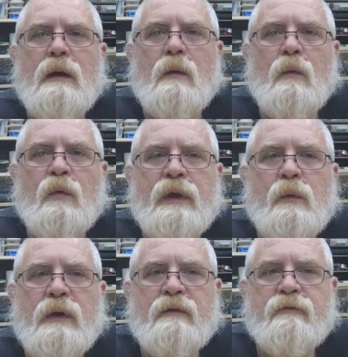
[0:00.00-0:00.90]
We
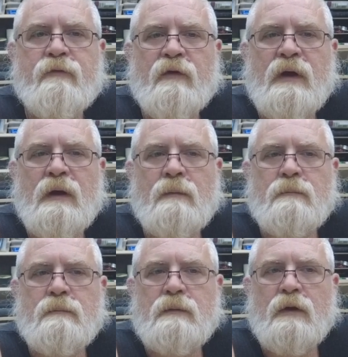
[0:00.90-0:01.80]
went
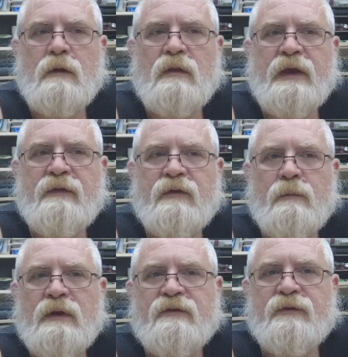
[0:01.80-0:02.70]
from early to
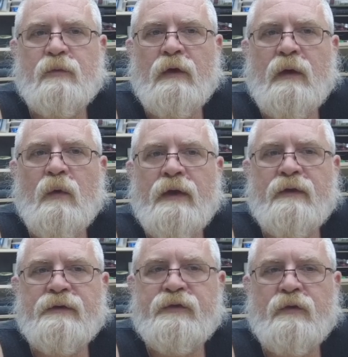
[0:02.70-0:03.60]
mid-spring
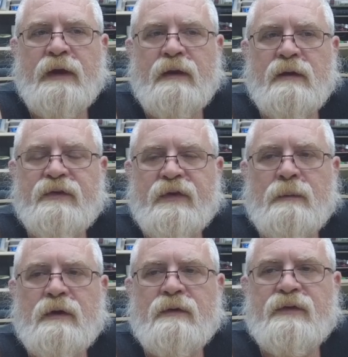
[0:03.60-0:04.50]
weather straight into
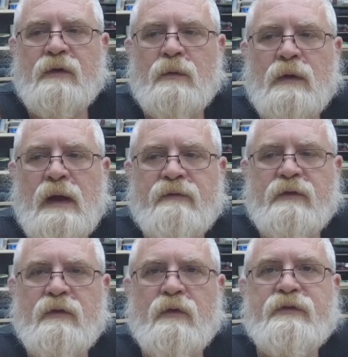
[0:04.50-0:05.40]
summer, so we're
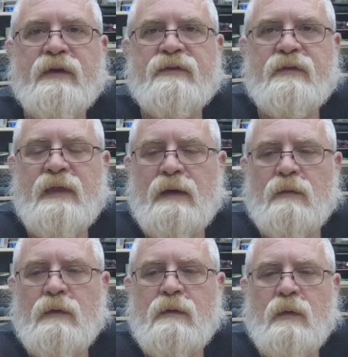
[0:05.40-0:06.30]
having to adjust to that
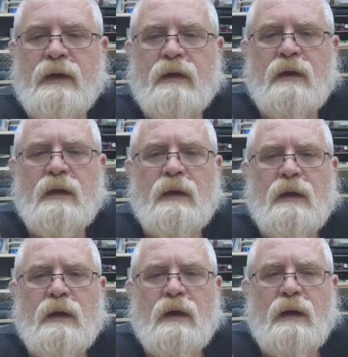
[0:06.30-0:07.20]
real quick.
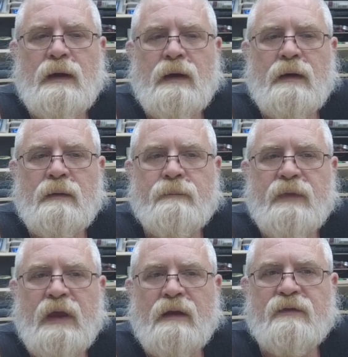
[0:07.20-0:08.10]
And
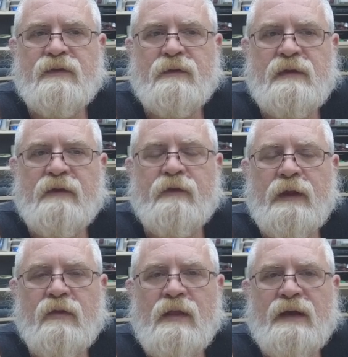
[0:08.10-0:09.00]
it's
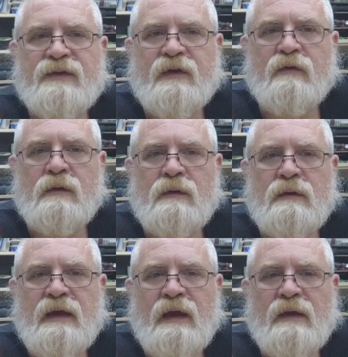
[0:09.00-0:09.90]
definitely, in the last several
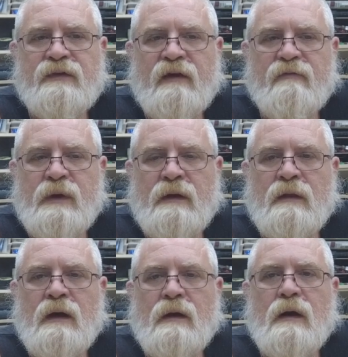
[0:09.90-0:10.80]
days, have been a
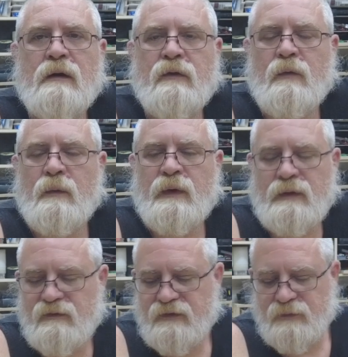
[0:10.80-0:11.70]
lot hotter than what we
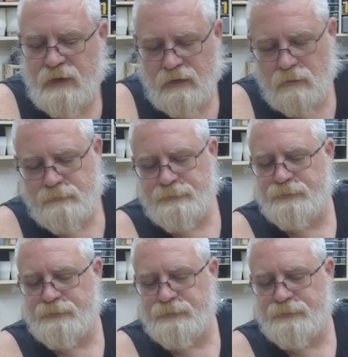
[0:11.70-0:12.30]
anticipated.